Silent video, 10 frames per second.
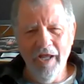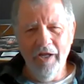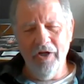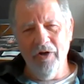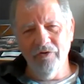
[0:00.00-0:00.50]

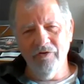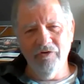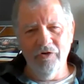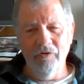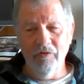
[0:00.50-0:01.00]

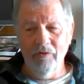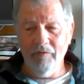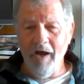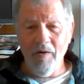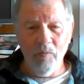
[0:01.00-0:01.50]
You've
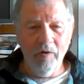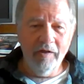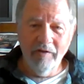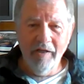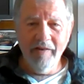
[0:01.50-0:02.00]
got to really
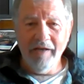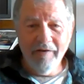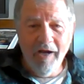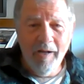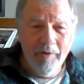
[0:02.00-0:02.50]
take that
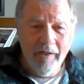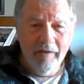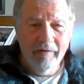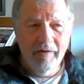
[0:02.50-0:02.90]
time to get